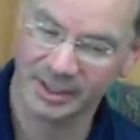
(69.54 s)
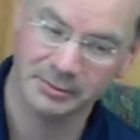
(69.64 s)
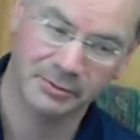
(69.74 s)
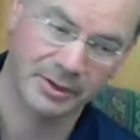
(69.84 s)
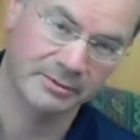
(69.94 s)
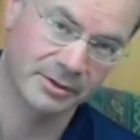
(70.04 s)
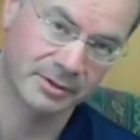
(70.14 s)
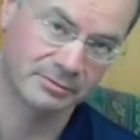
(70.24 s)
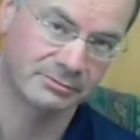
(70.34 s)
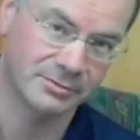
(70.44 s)
in front of
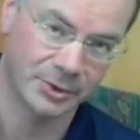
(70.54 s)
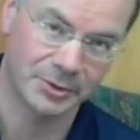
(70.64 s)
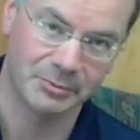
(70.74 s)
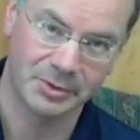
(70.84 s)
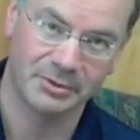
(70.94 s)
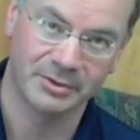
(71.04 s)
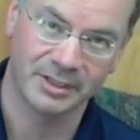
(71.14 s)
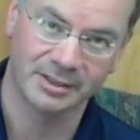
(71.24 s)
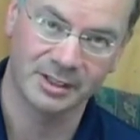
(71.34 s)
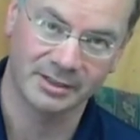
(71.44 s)
your, your computer
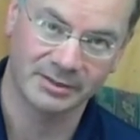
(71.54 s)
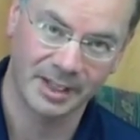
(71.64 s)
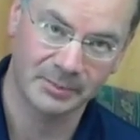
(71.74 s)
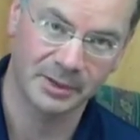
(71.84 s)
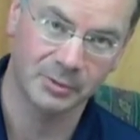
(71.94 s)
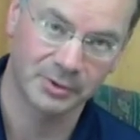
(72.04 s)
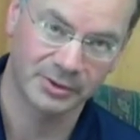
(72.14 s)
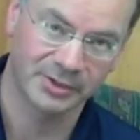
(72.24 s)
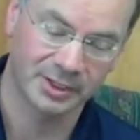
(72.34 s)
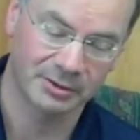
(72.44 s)
and, and typing the
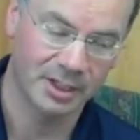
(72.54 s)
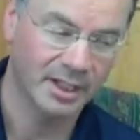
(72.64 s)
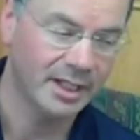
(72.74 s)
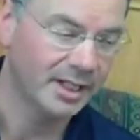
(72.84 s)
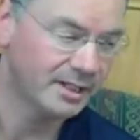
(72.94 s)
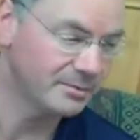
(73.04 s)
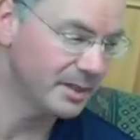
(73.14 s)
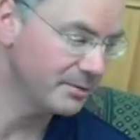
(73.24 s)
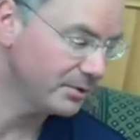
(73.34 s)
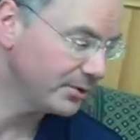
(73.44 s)
words out. And to be
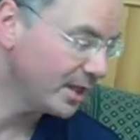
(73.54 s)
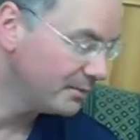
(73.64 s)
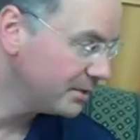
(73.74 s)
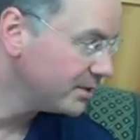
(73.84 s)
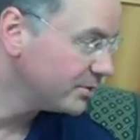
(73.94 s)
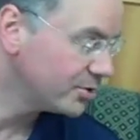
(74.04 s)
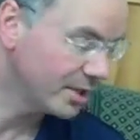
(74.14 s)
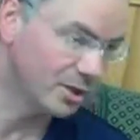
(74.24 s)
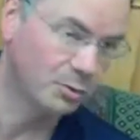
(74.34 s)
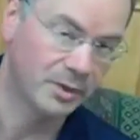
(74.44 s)
able to come and to
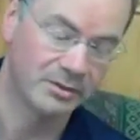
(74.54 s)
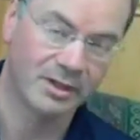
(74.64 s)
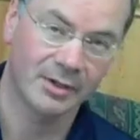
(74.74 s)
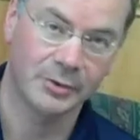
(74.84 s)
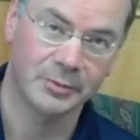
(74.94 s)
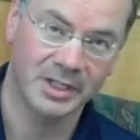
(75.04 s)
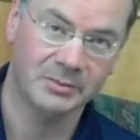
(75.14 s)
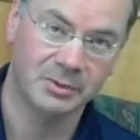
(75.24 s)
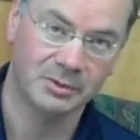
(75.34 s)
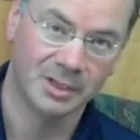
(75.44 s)
share with other
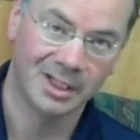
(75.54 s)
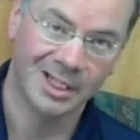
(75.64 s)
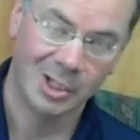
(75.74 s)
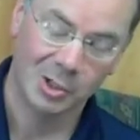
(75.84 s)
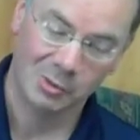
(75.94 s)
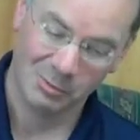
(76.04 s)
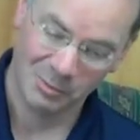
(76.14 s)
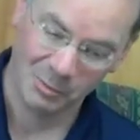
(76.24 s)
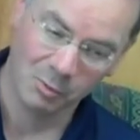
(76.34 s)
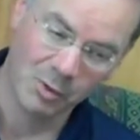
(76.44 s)
people
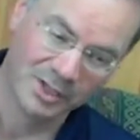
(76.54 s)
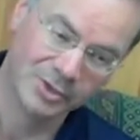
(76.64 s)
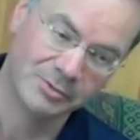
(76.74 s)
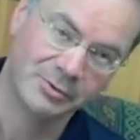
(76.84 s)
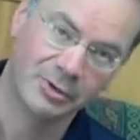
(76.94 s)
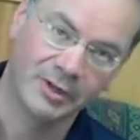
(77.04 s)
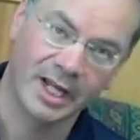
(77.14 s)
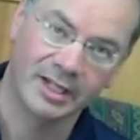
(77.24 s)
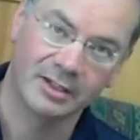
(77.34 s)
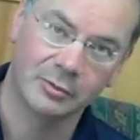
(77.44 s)
what you've
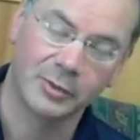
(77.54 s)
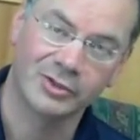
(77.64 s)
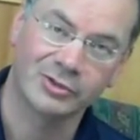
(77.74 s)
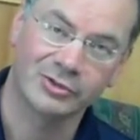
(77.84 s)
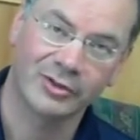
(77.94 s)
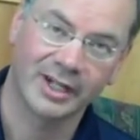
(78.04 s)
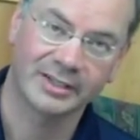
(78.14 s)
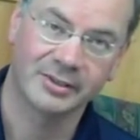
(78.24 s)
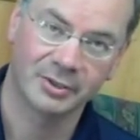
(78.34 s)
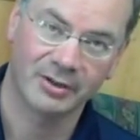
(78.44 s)
created and what you're
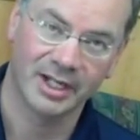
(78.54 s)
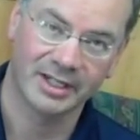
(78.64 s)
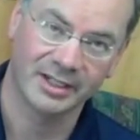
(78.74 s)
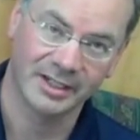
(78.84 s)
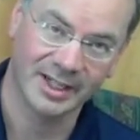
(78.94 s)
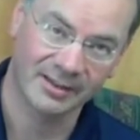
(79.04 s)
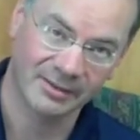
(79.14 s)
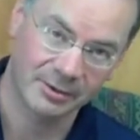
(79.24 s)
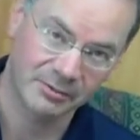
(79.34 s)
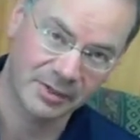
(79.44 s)
trying to create and to get
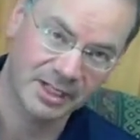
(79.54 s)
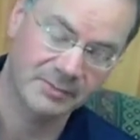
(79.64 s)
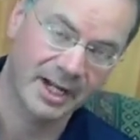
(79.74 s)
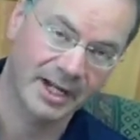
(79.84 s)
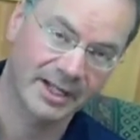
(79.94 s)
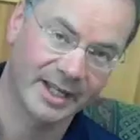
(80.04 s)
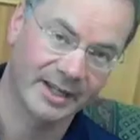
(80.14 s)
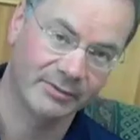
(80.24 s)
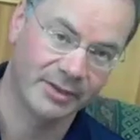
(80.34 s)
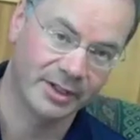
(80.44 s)
their feedback
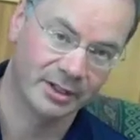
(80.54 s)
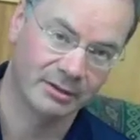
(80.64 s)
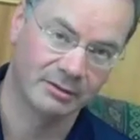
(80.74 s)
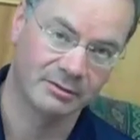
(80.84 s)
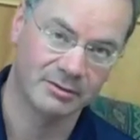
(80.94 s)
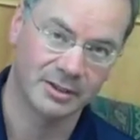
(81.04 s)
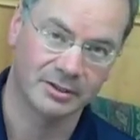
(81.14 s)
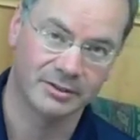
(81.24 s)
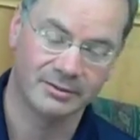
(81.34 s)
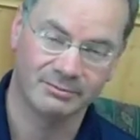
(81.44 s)
and their,
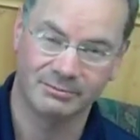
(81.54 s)
their